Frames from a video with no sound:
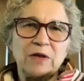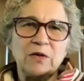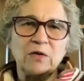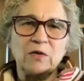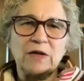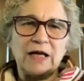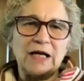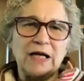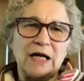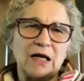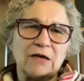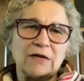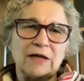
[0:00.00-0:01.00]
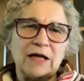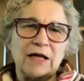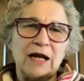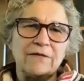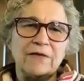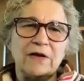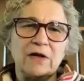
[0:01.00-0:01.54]
who they are and
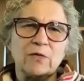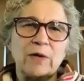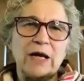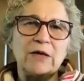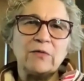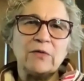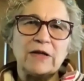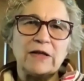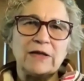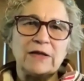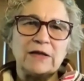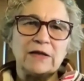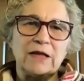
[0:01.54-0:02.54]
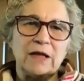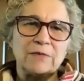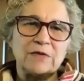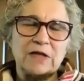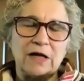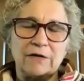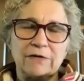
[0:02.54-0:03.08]
have their way with
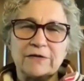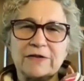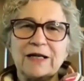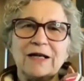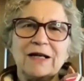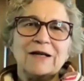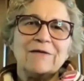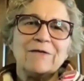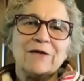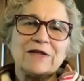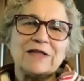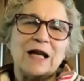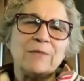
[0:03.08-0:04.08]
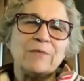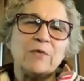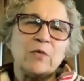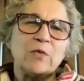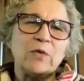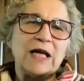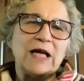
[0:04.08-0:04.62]
themselves. For example,
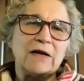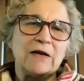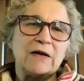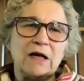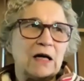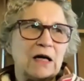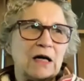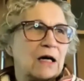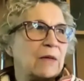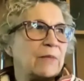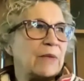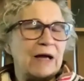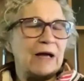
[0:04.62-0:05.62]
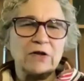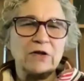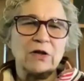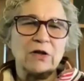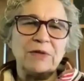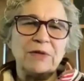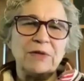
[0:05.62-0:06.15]
I have a
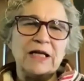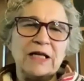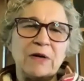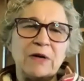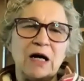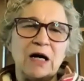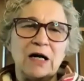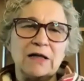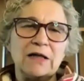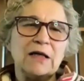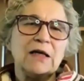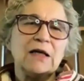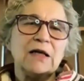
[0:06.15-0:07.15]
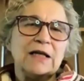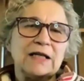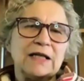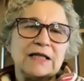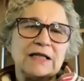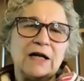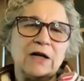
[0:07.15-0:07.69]
little mini pod
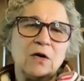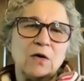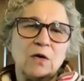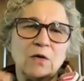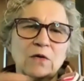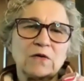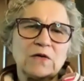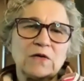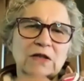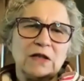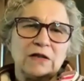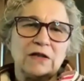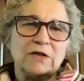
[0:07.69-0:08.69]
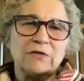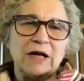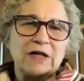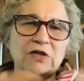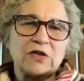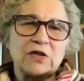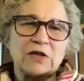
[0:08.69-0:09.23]
that kind of holds the
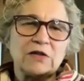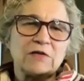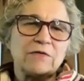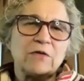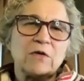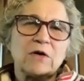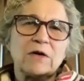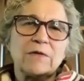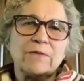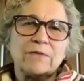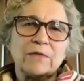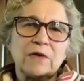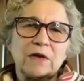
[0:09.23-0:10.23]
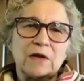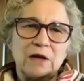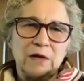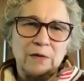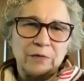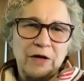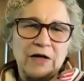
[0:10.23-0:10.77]
directions for the
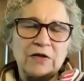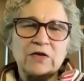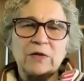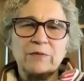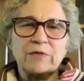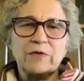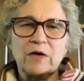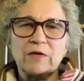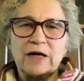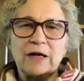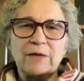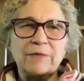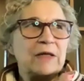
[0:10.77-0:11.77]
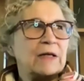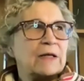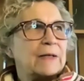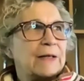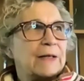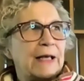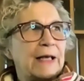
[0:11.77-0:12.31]
apprenticeship program.
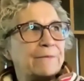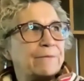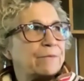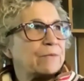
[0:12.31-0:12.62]
And,